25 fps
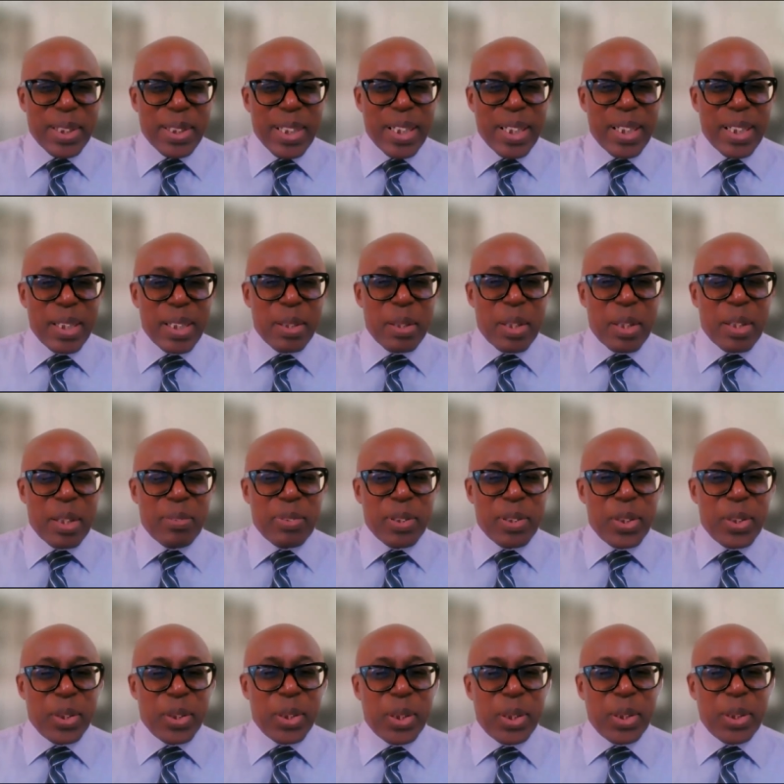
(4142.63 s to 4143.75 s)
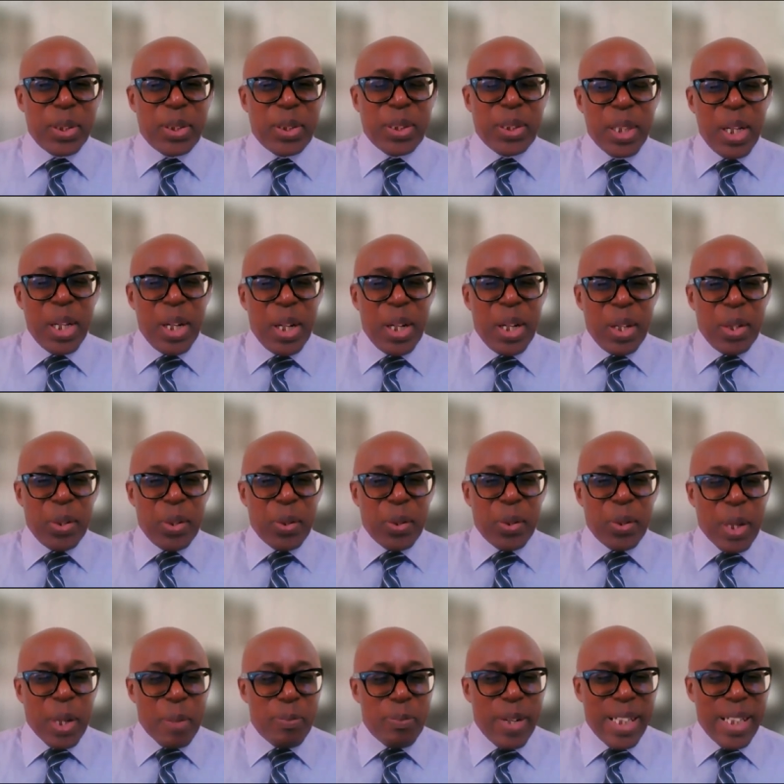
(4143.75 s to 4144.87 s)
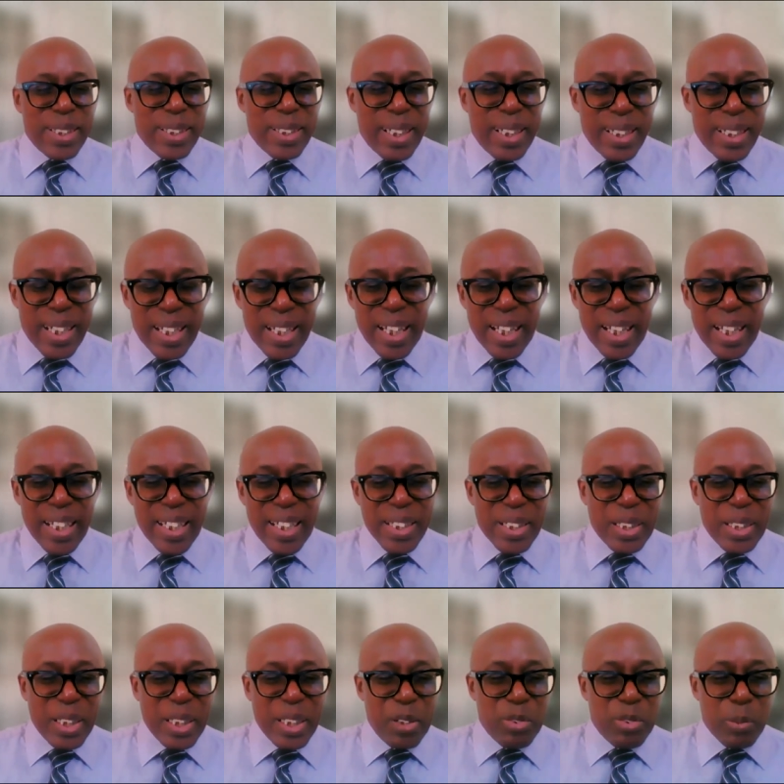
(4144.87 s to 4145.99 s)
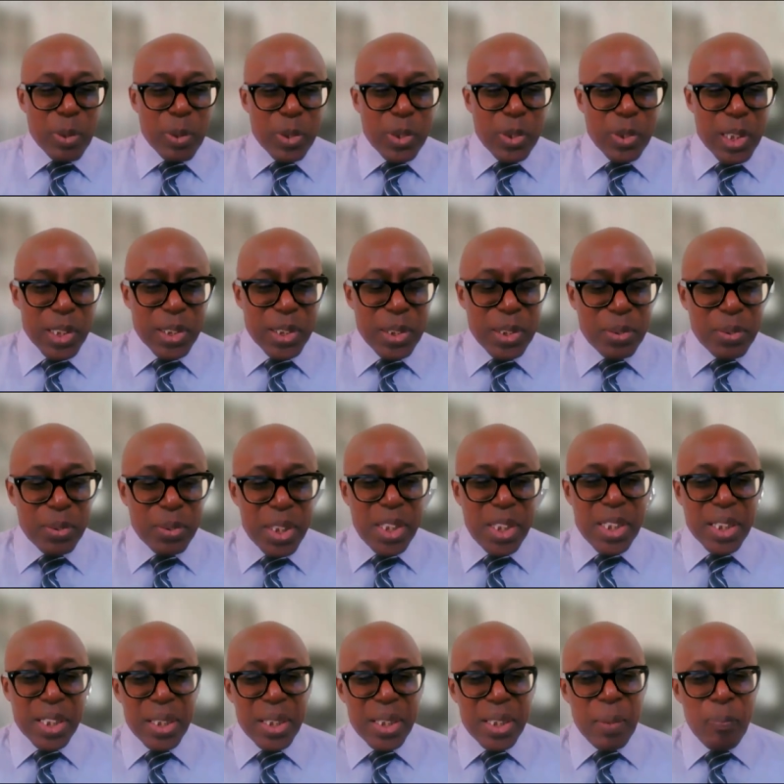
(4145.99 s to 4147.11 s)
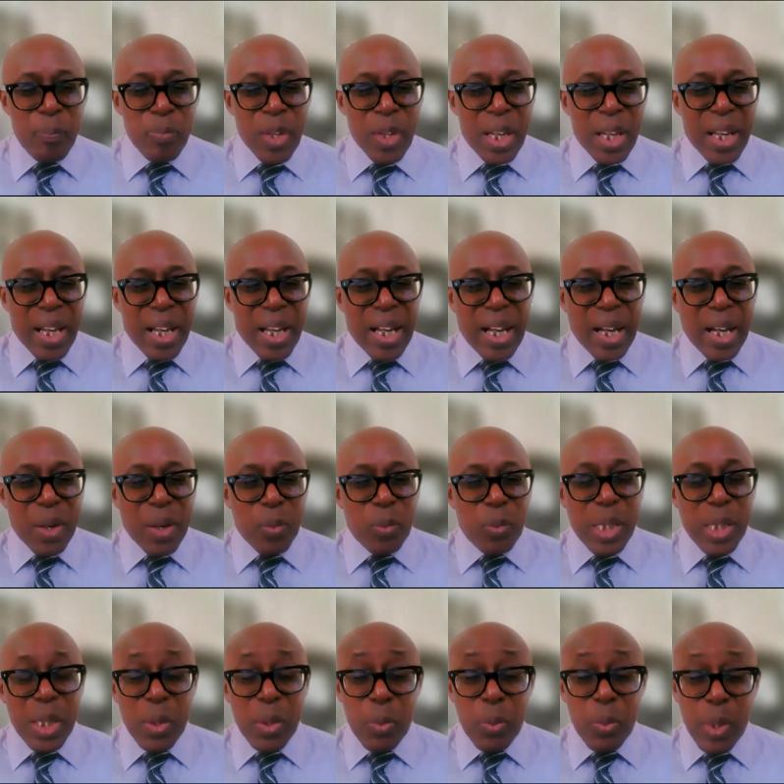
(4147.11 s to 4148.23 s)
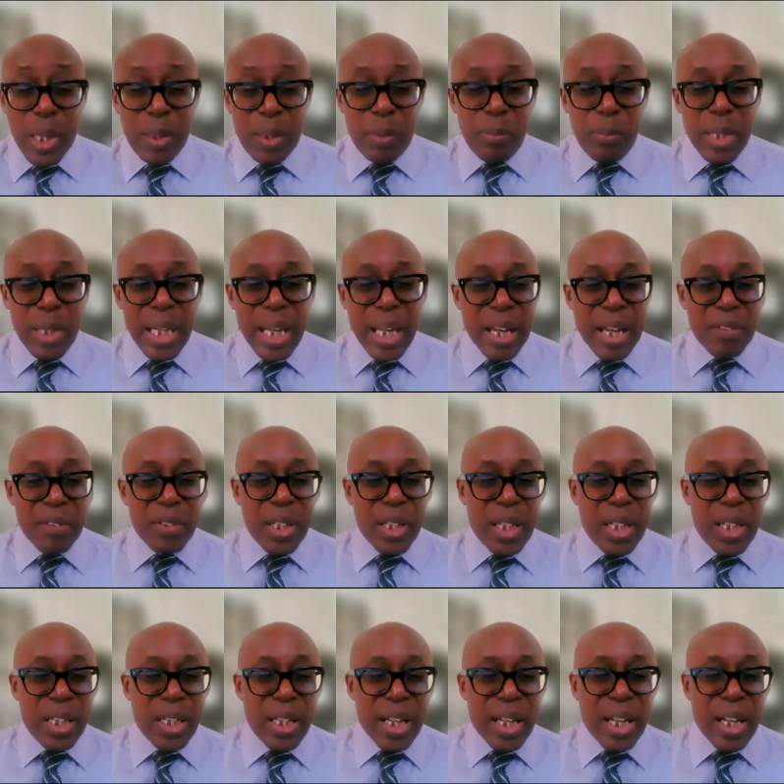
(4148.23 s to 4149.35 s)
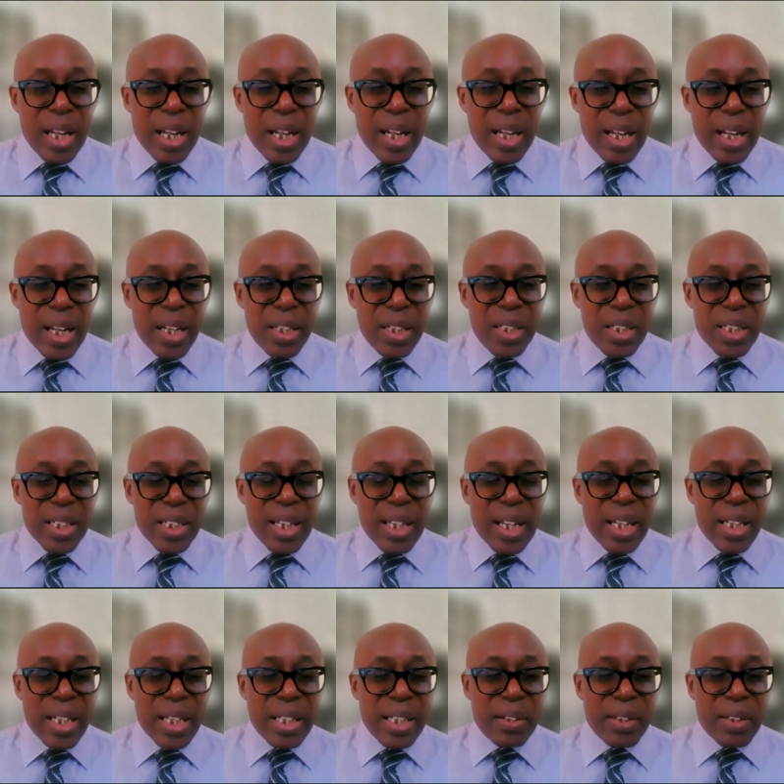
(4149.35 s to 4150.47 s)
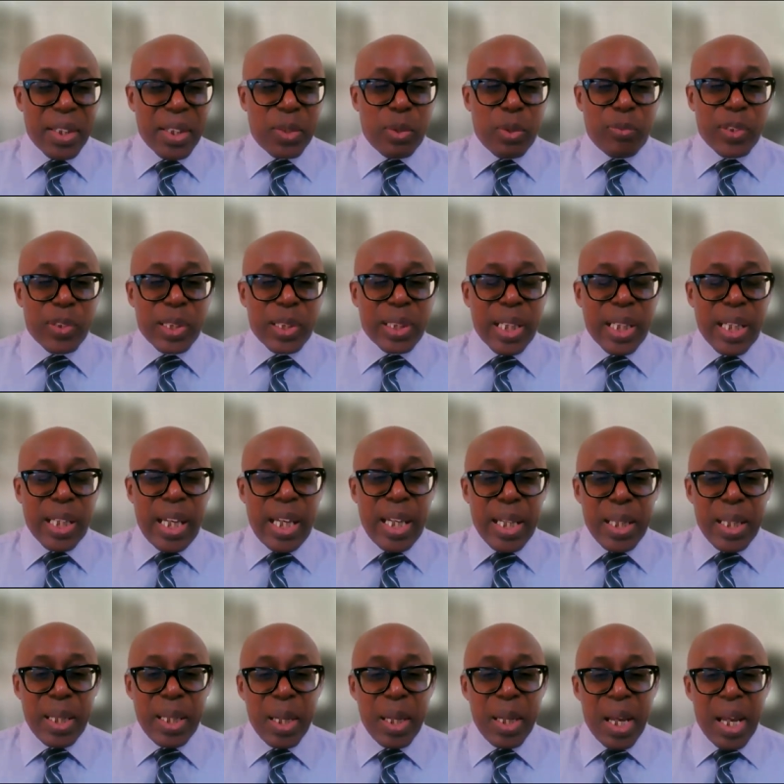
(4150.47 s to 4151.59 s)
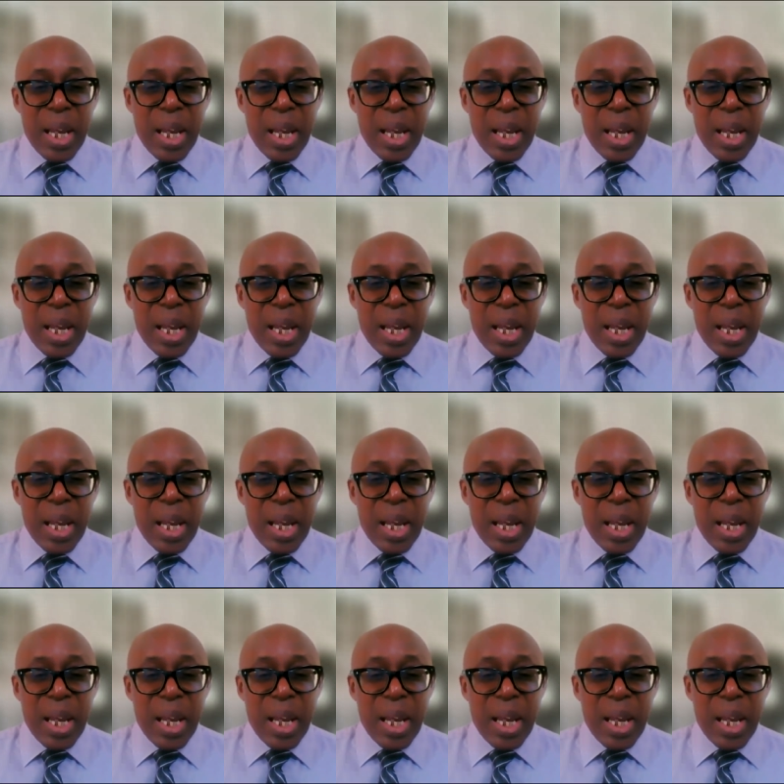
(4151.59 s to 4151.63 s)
And for those who are present, and I can see from across the region, we will be having Aisha and Terence with us again